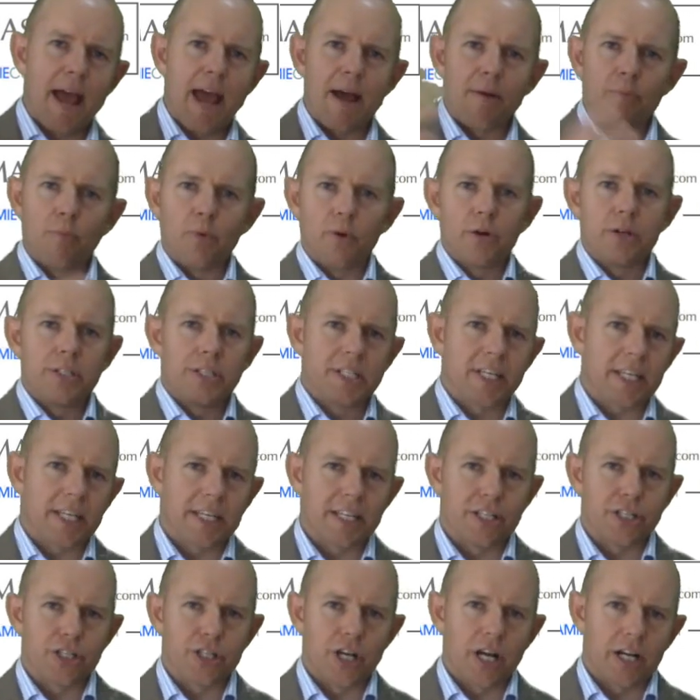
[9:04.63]
AdWords in
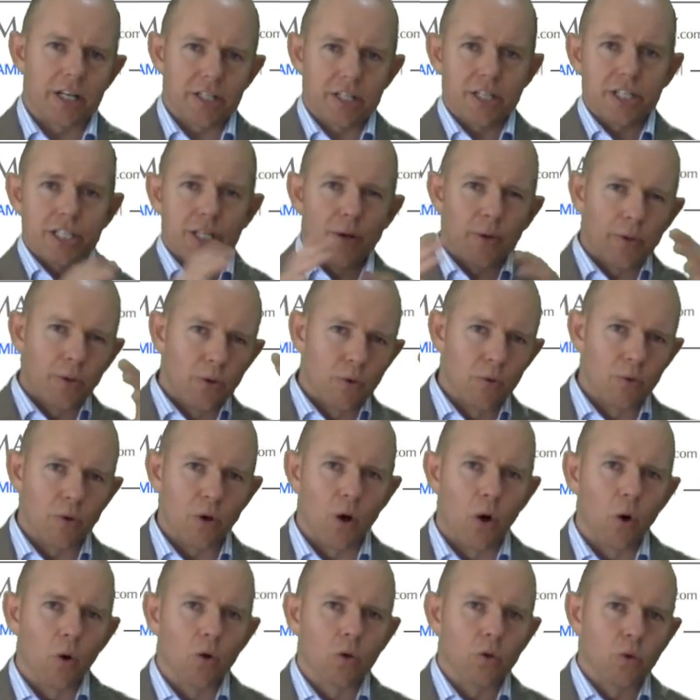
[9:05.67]
conjunction, so it
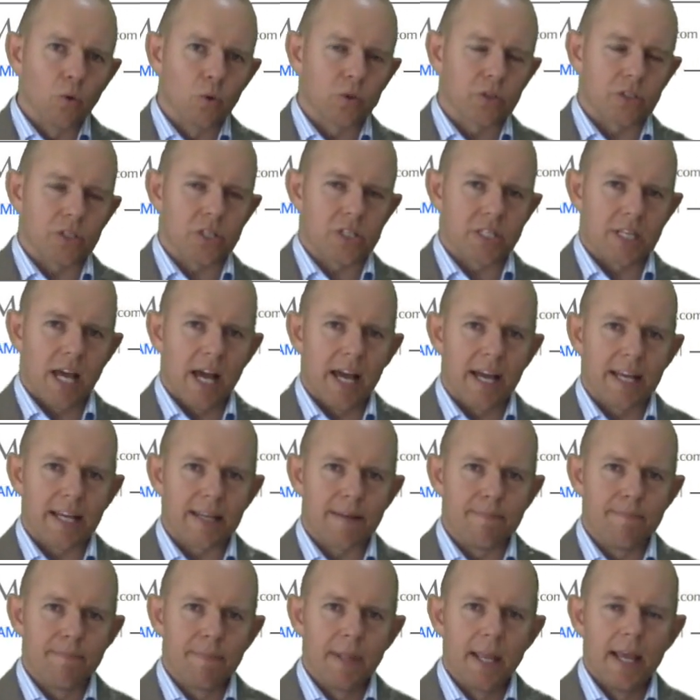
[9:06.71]
all looks the
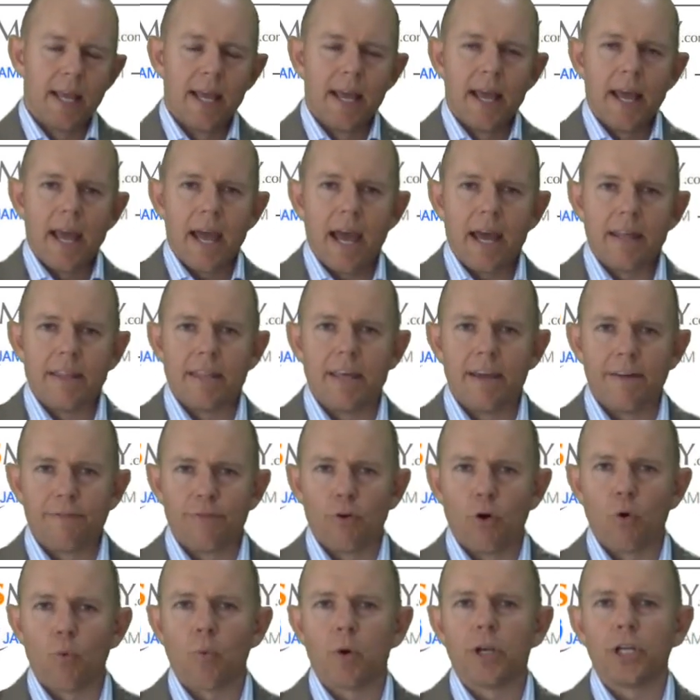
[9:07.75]
same, and
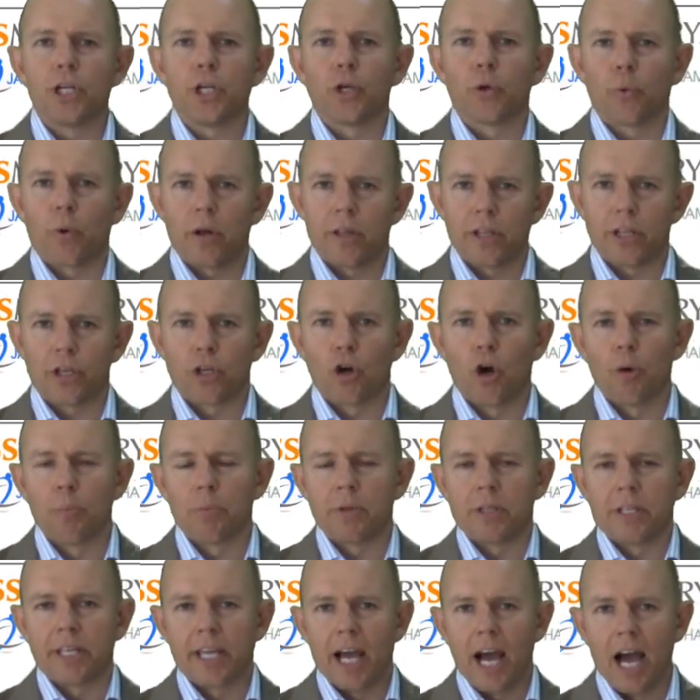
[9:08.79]
therefore when you create the
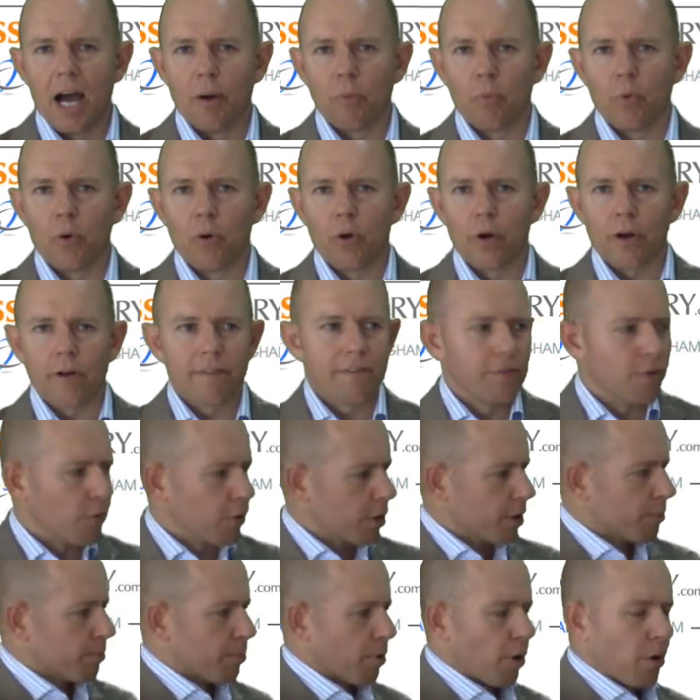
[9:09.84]
copy and the artwork
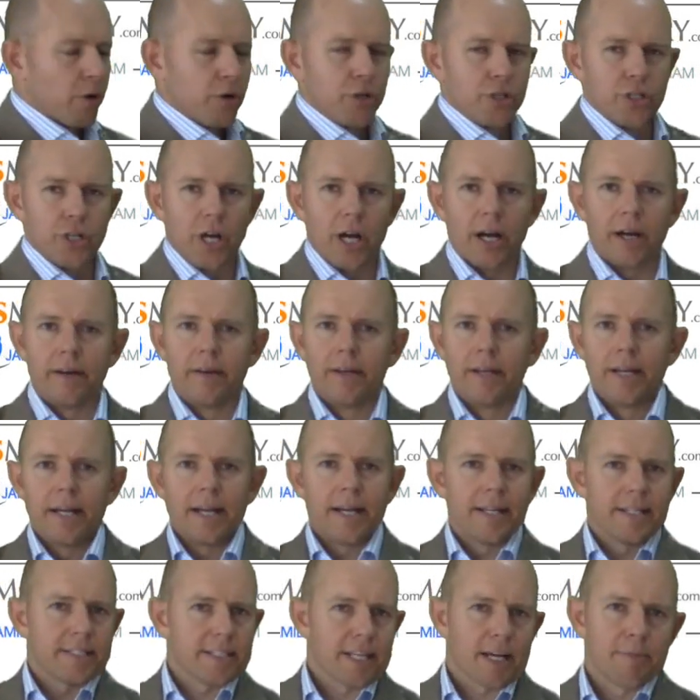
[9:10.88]
for your brochure,
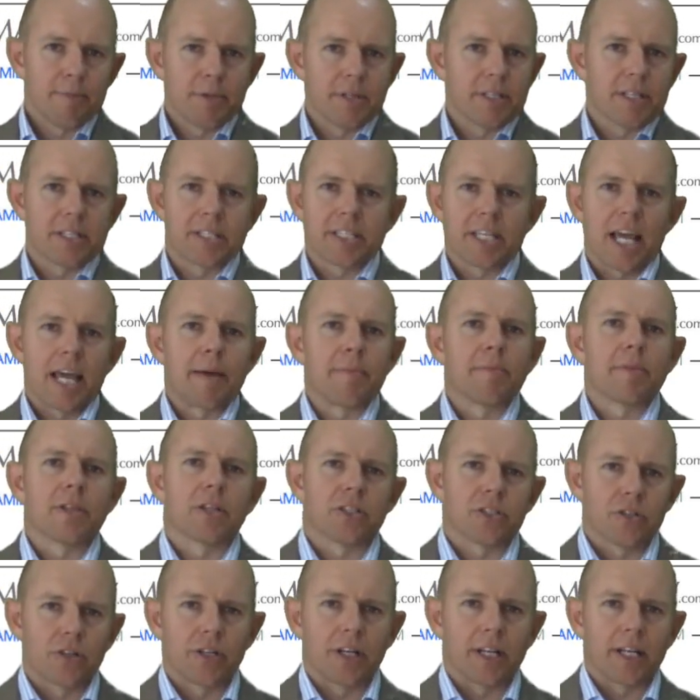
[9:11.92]
it's going to be the same
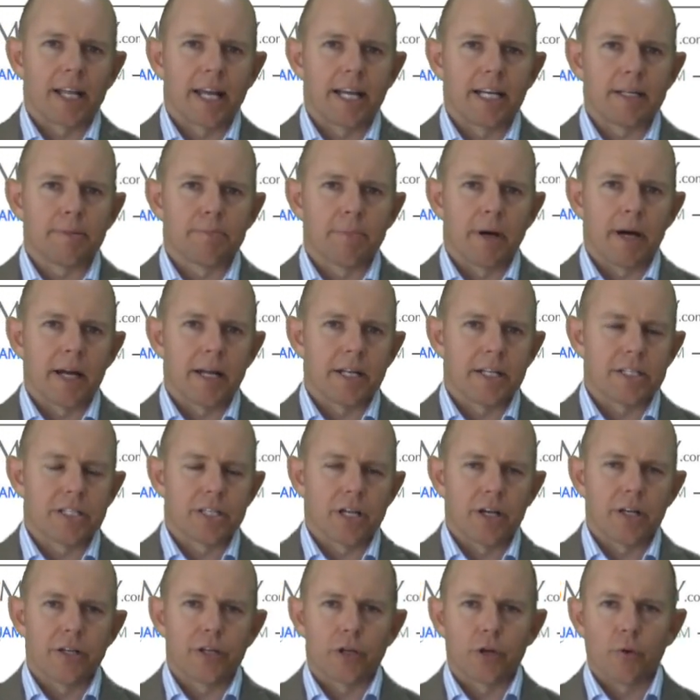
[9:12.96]
that's on your landing page.
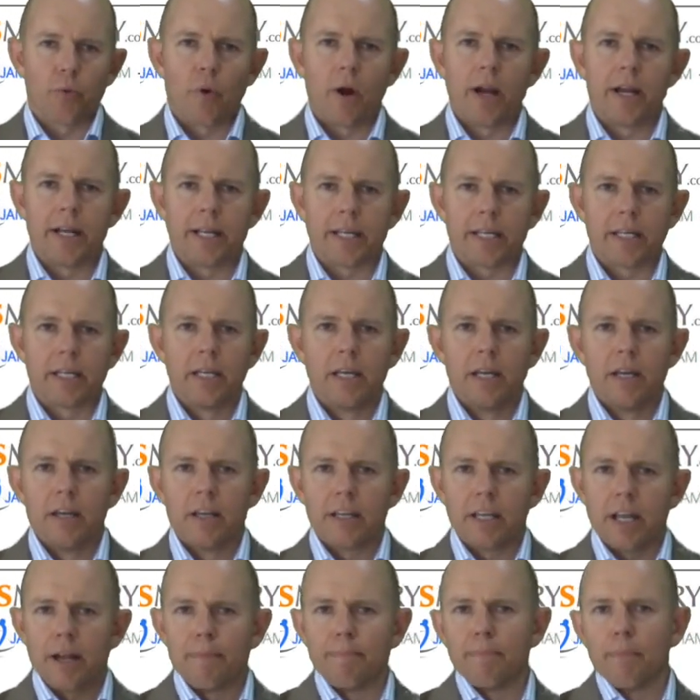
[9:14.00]
So you're creating
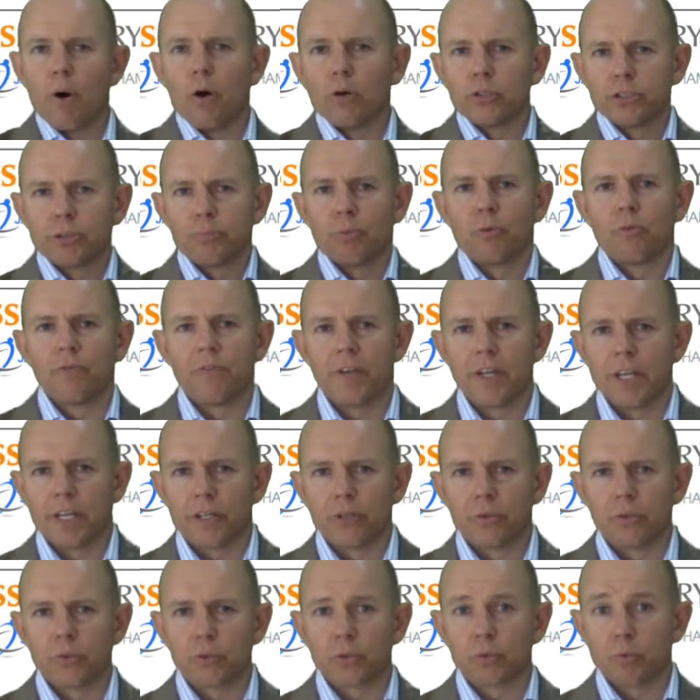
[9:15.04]
multiple
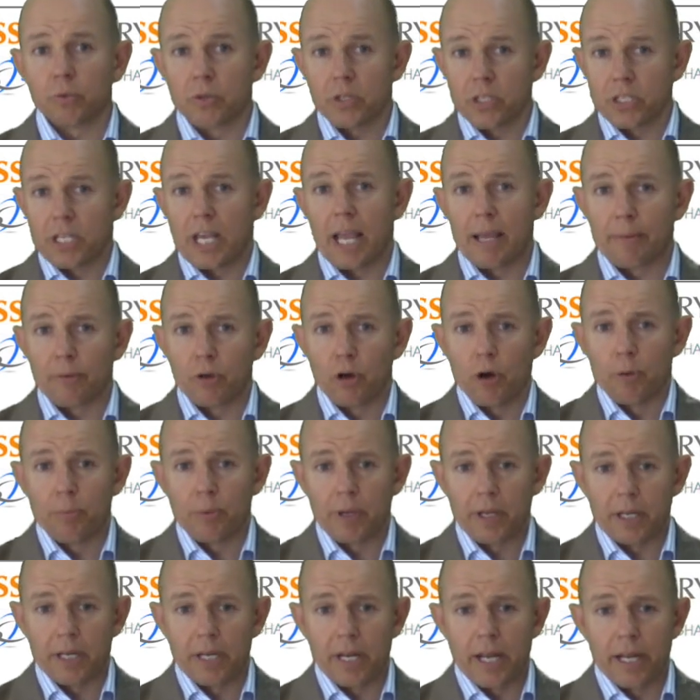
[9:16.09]
vehicles with the same
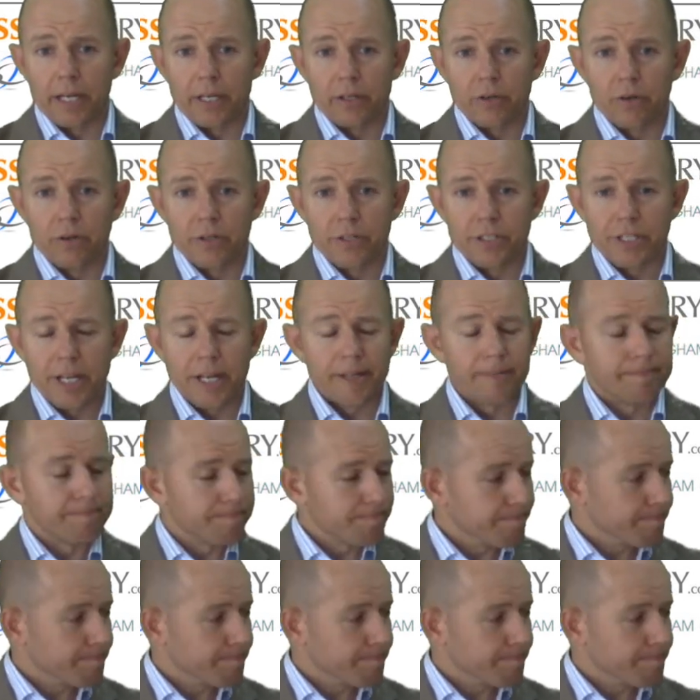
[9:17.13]
copy and content.